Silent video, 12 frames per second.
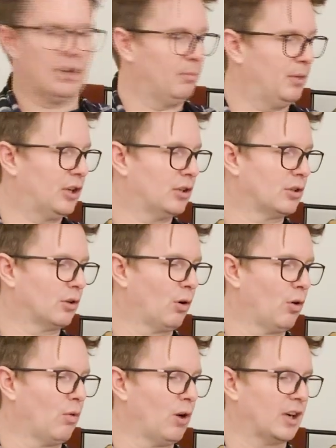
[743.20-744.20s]
because it
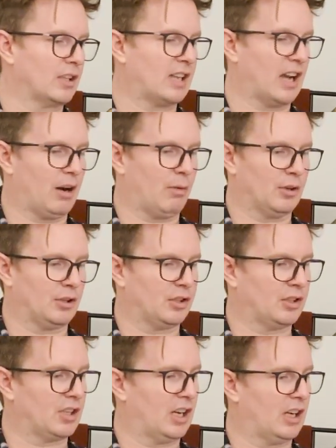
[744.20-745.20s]
all works out once you
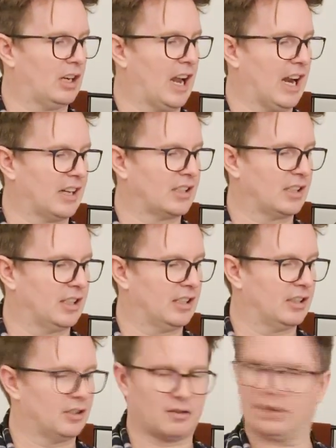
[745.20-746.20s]
start actually
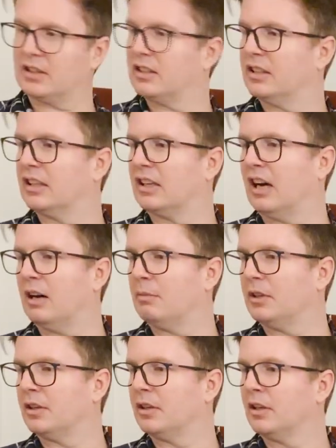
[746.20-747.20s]
constructing the
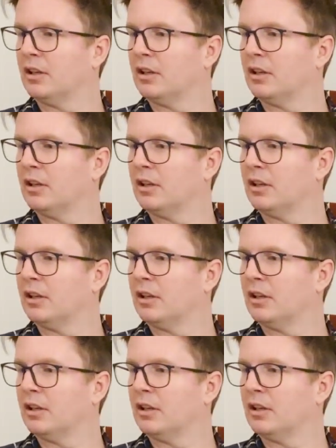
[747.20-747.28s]
garment.